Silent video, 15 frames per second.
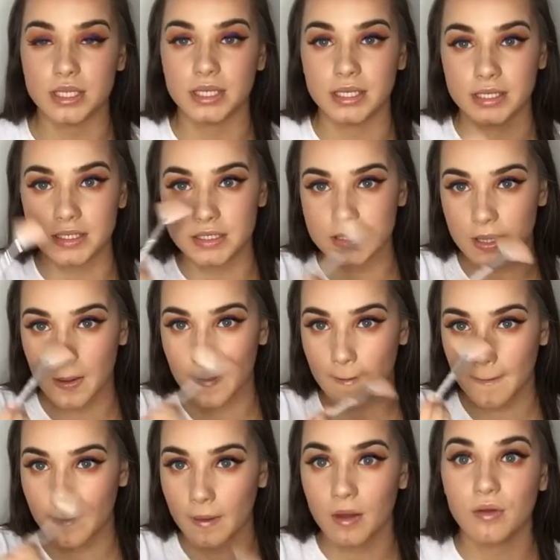it is
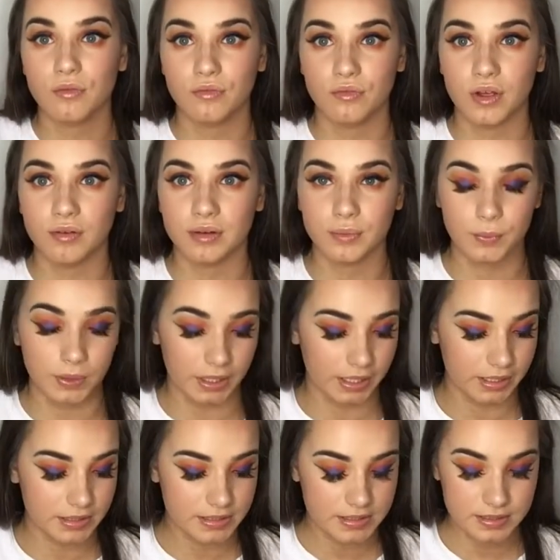very
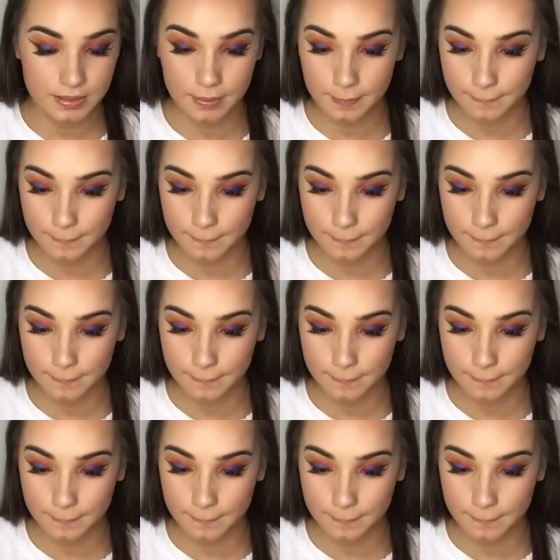white.